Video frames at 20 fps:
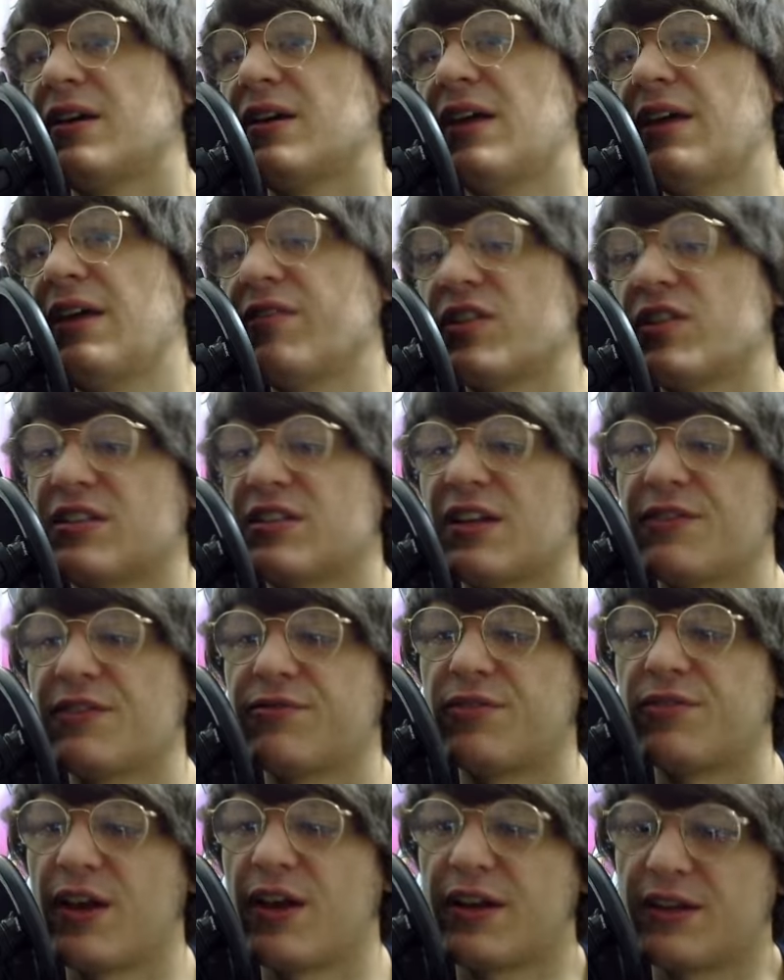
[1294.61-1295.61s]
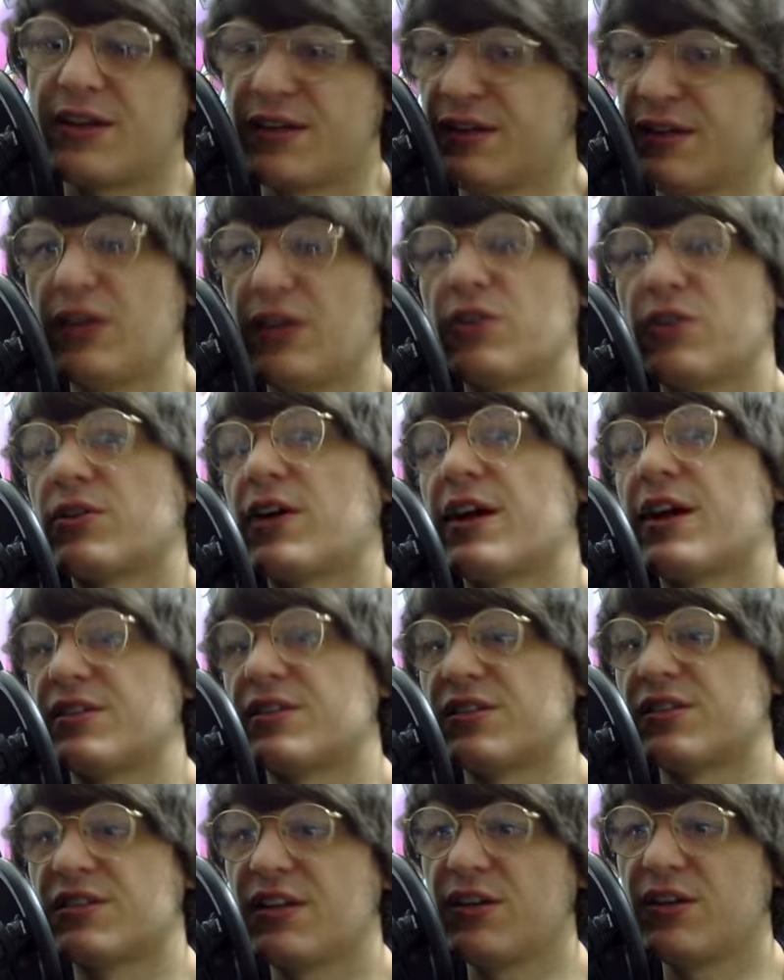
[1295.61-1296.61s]
even stuff like Neo
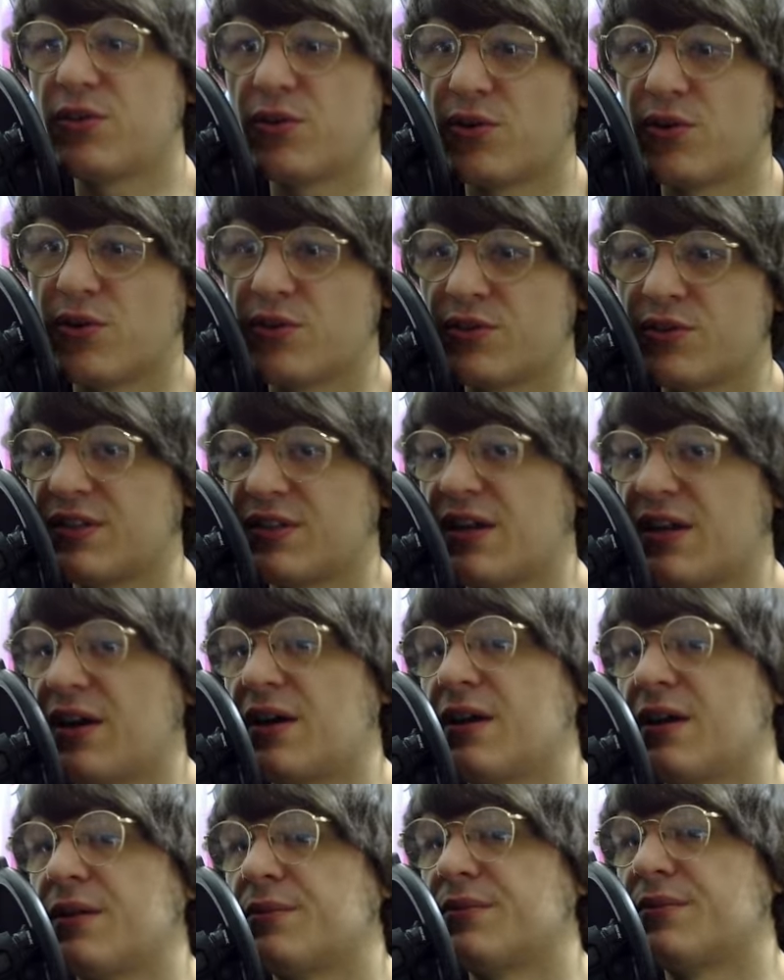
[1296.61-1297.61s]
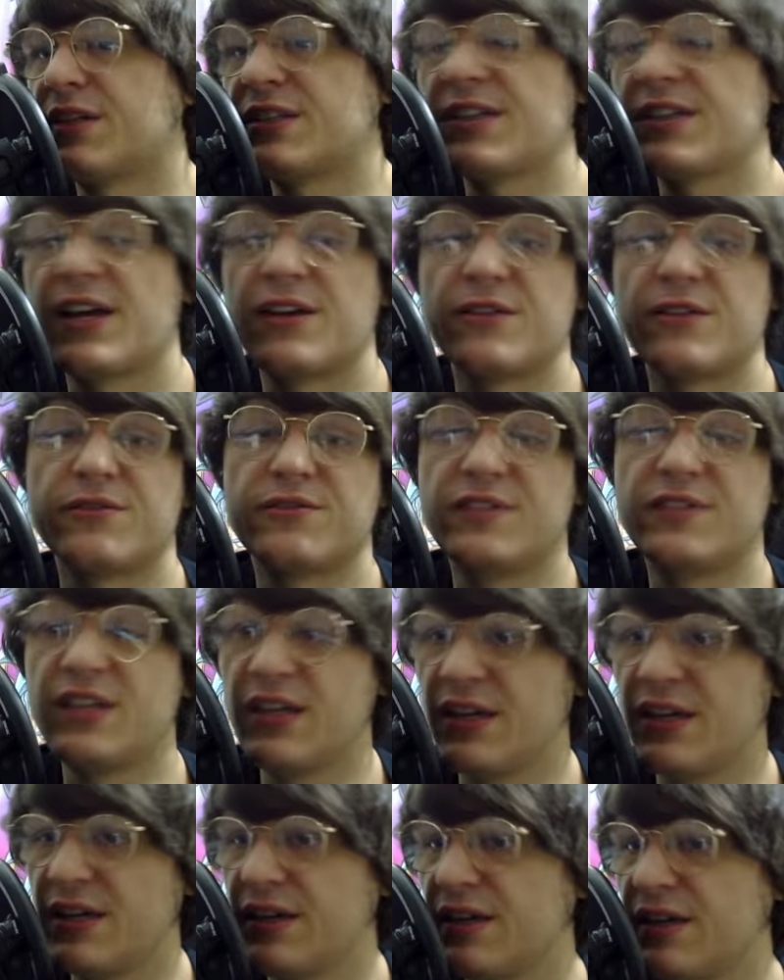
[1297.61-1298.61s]
Kaiser Seahorse, Dictator of
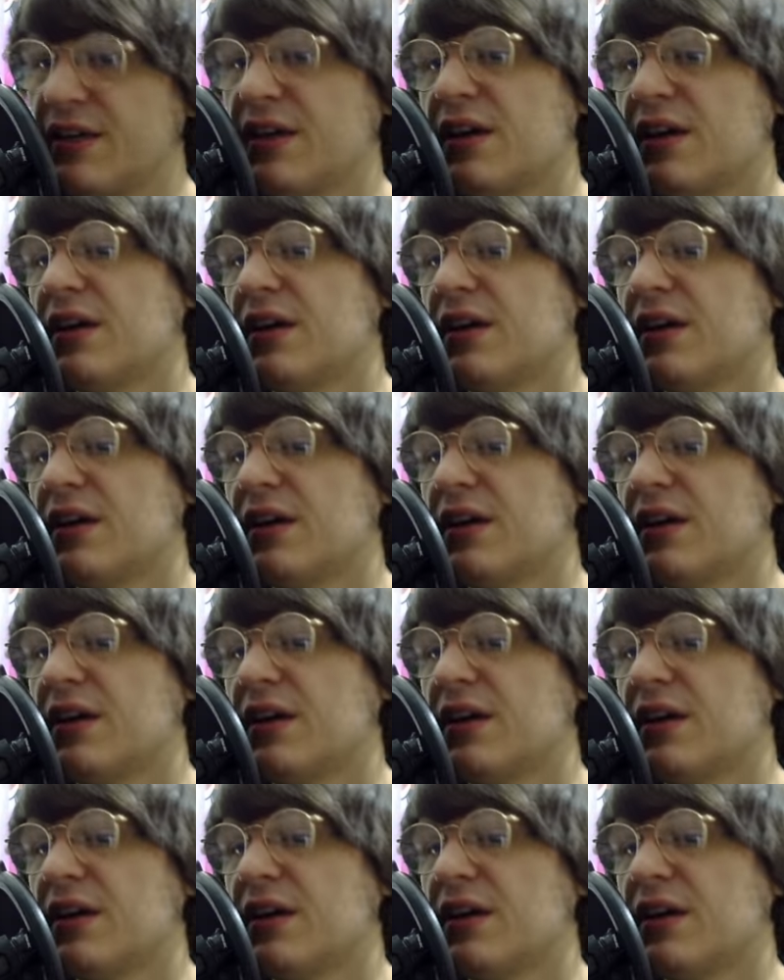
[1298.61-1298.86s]
D,